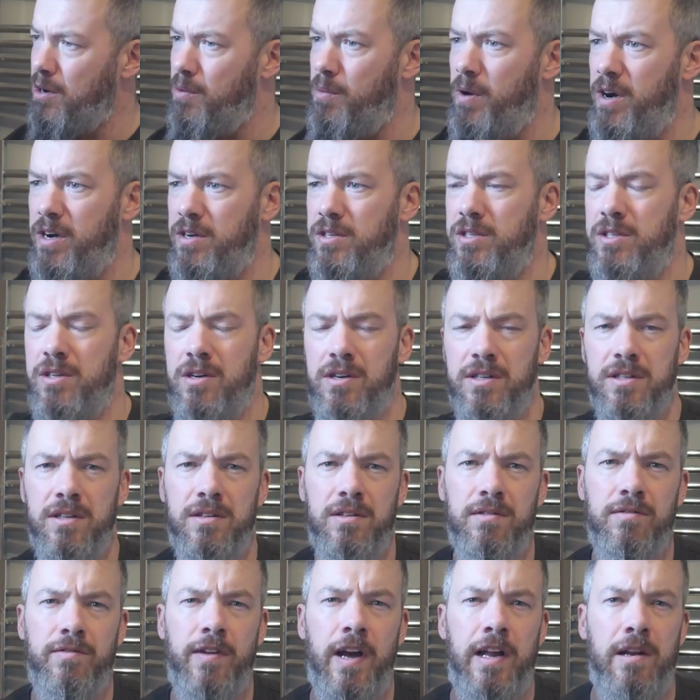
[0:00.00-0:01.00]
where it's starting
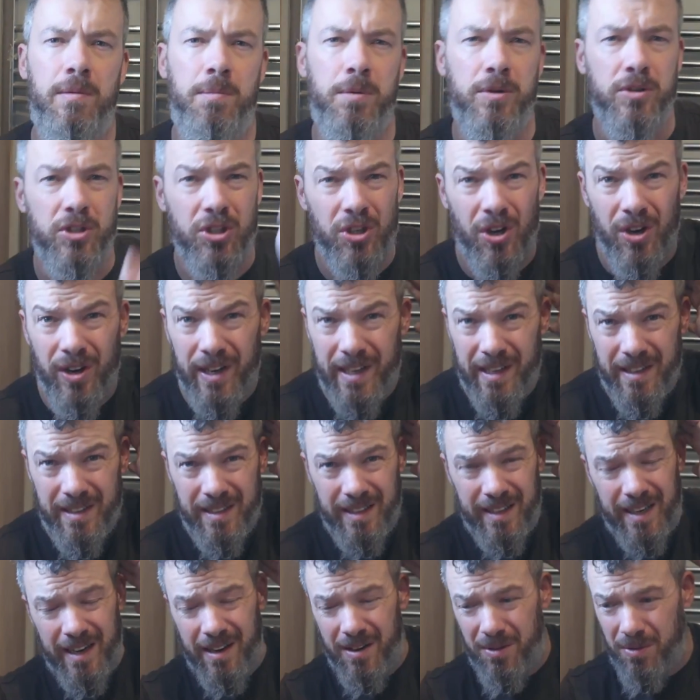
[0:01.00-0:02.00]
to develop a
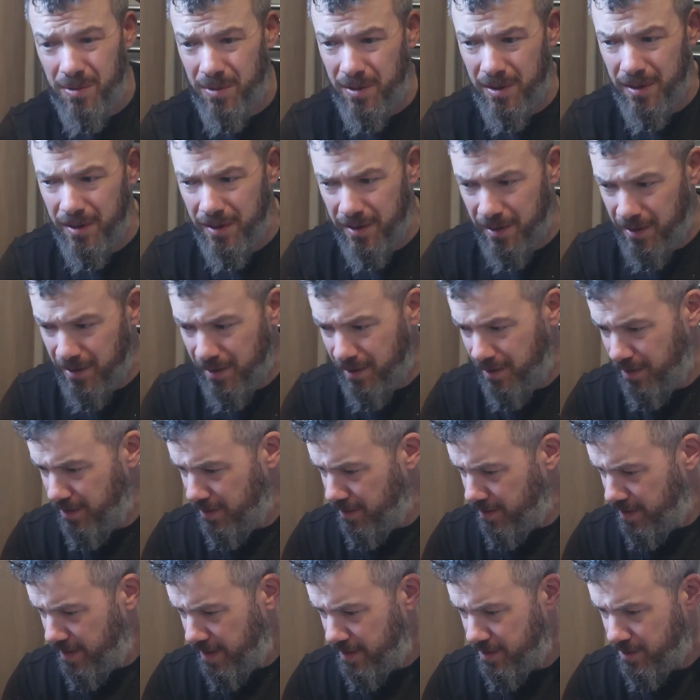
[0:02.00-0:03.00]
shine. Now,
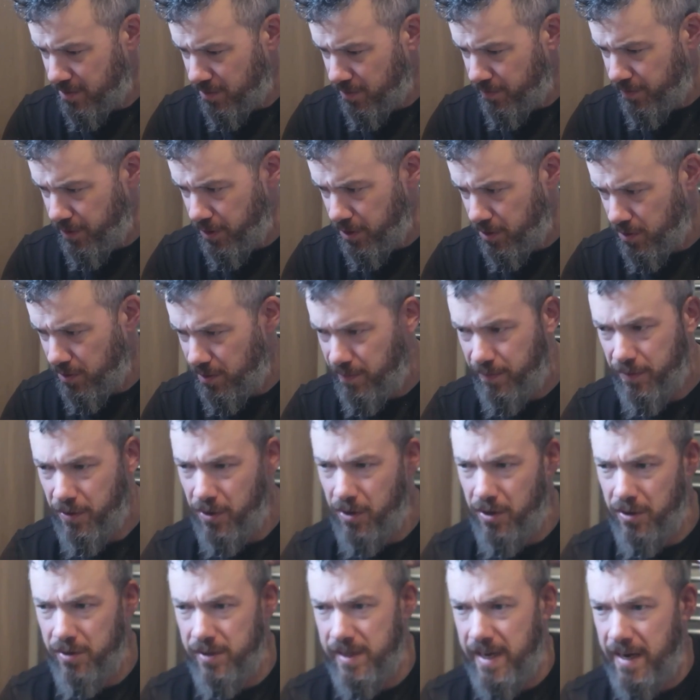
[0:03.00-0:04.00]
that's not very good
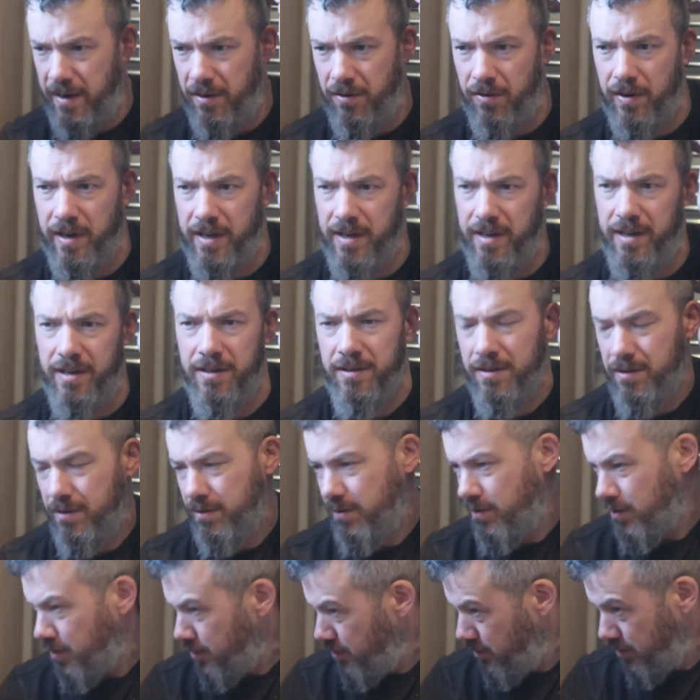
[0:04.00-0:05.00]
for decorating
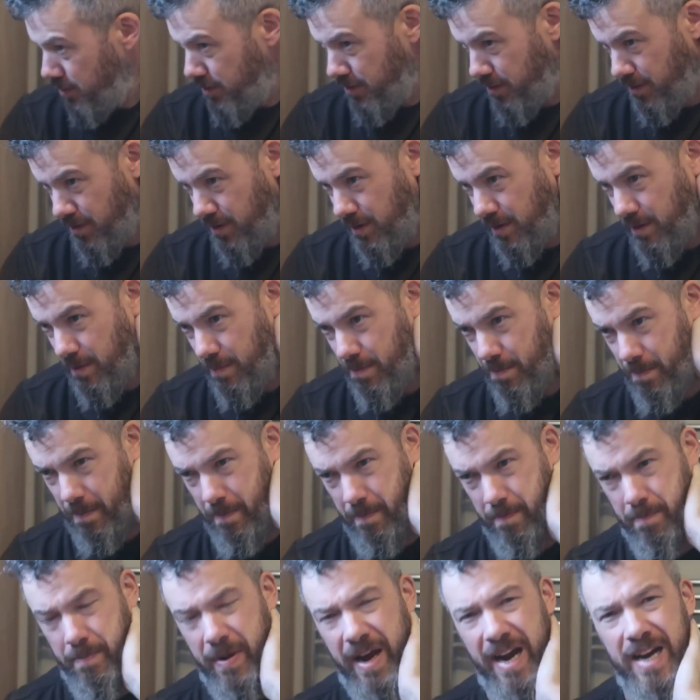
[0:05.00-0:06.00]
because the
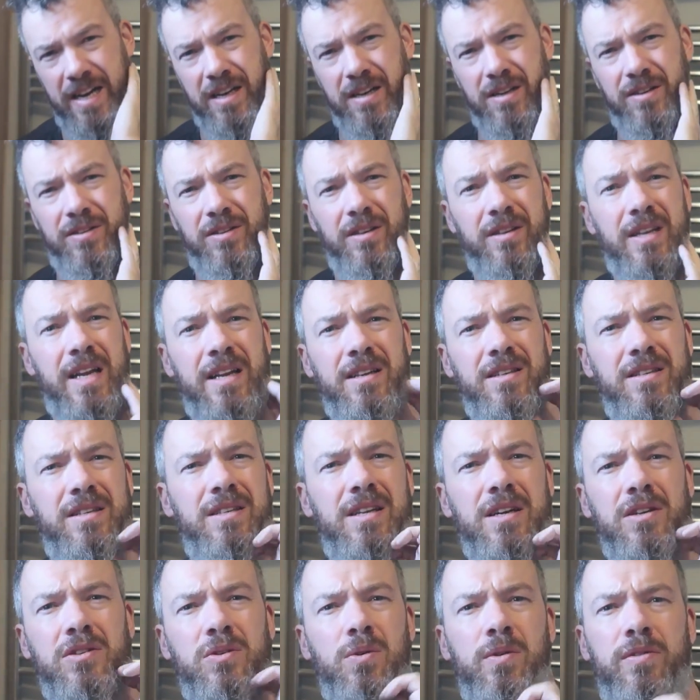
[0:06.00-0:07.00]
paint doesn't tend to
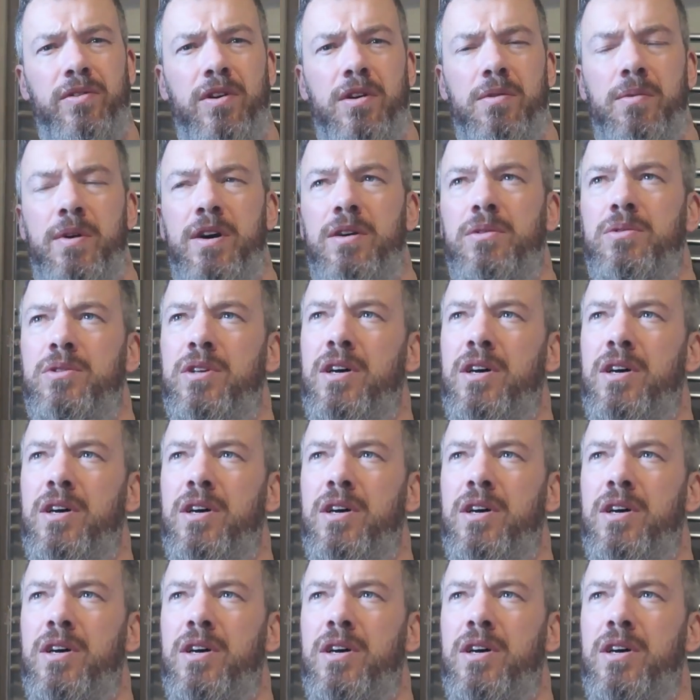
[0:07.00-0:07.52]
stick to it very well,